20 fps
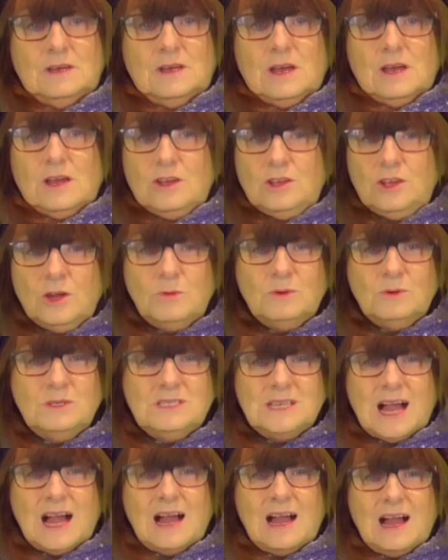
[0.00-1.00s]
You and
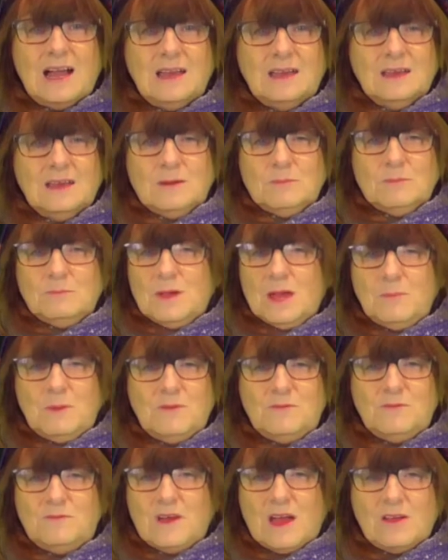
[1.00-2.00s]
I may be
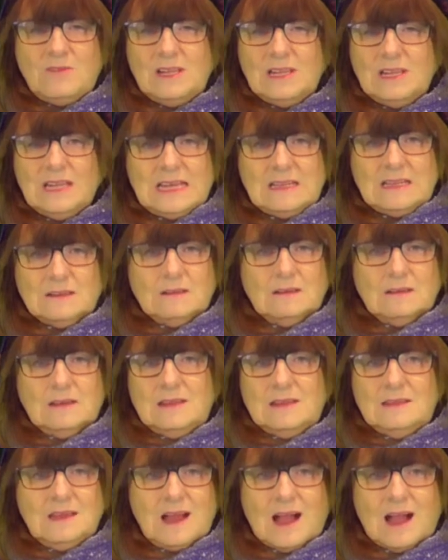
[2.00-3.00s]
very little
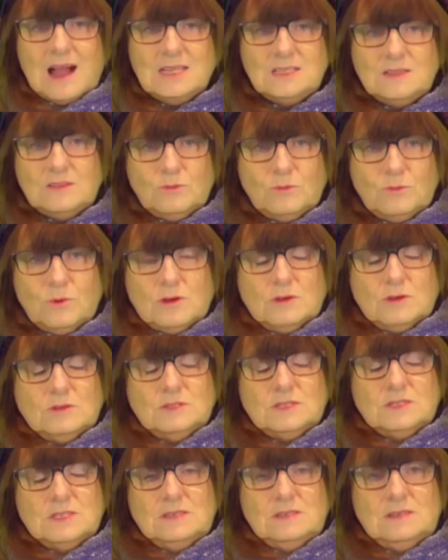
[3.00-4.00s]
in the eyes of the
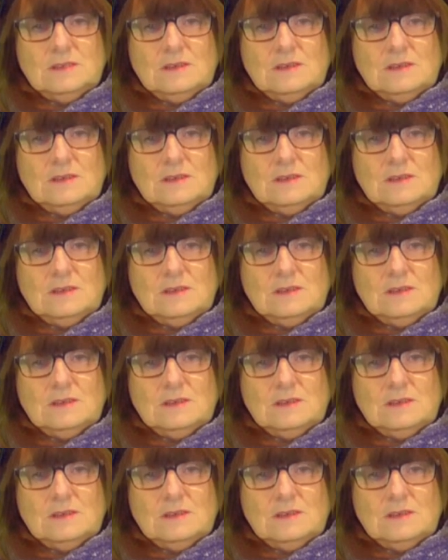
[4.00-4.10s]
world,